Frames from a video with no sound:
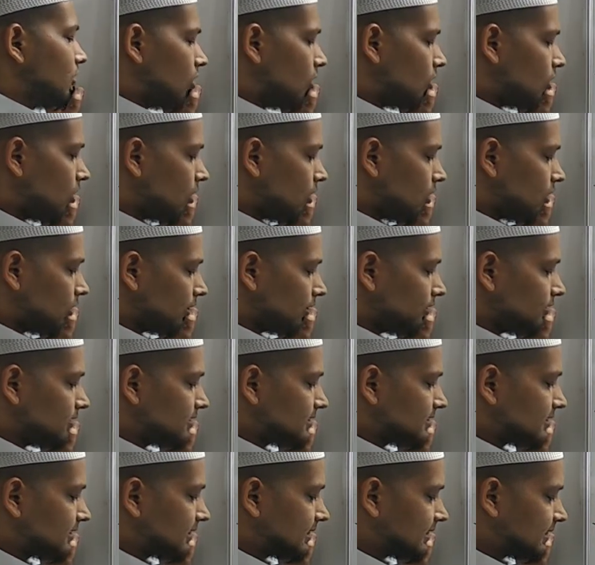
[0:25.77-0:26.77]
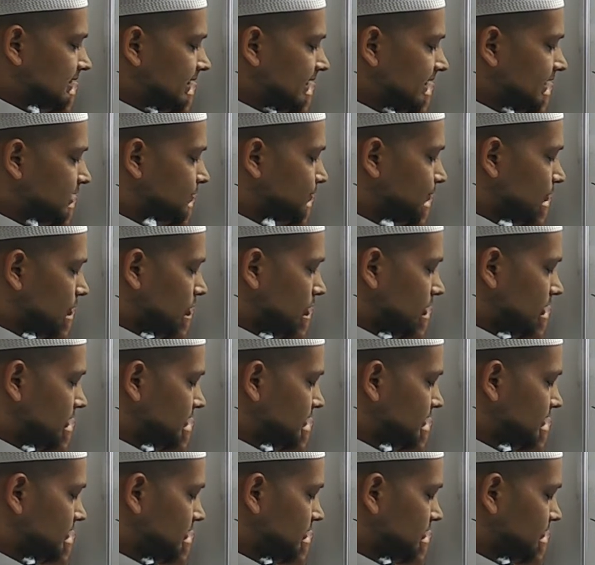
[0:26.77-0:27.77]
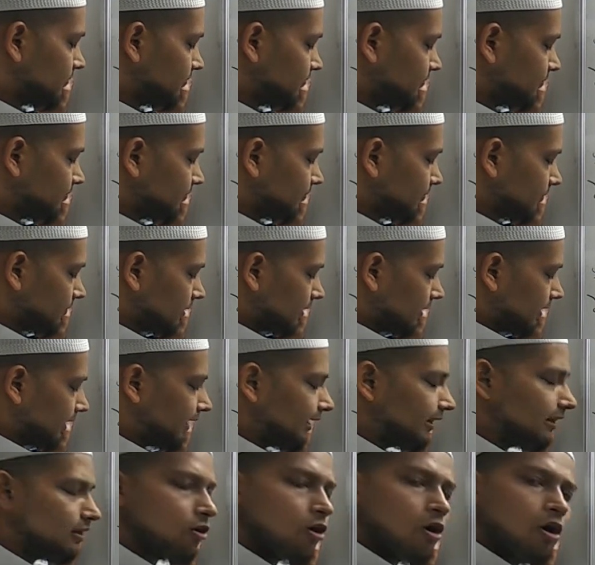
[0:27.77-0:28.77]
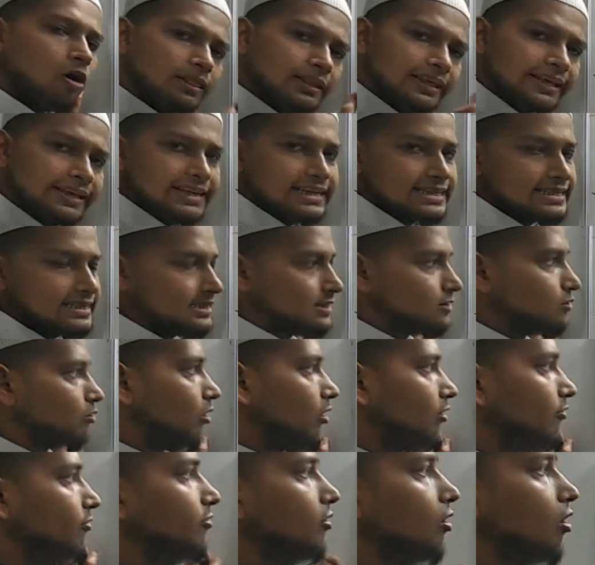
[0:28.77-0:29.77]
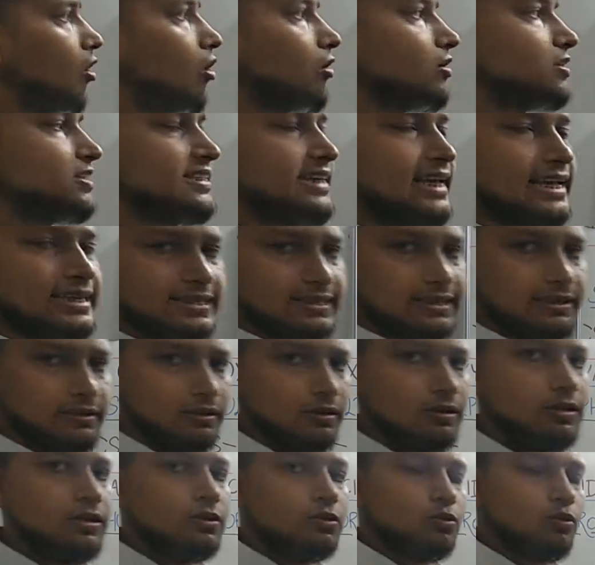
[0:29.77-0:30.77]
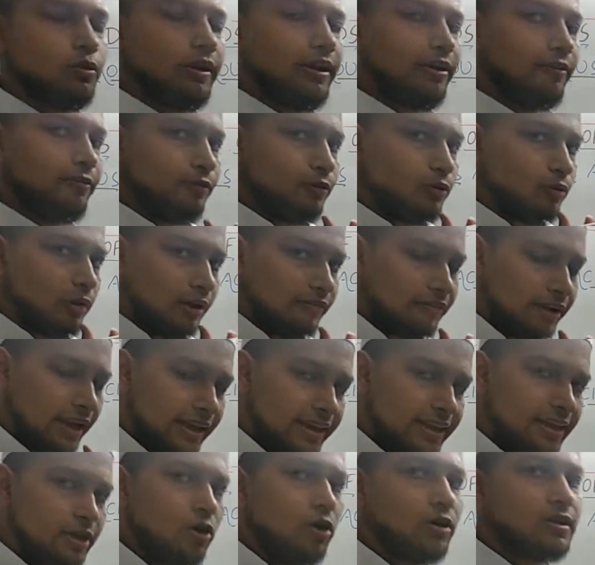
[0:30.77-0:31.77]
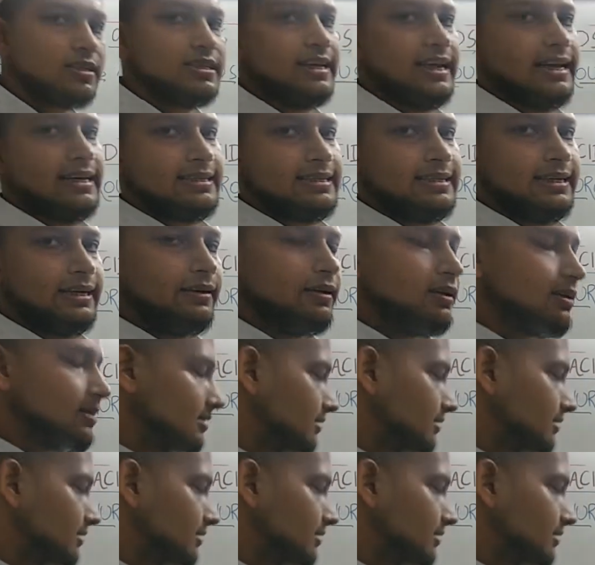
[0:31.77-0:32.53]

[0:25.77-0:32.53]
or 6 bonds in all the cases of oxyacid. So if you have any oxyacid,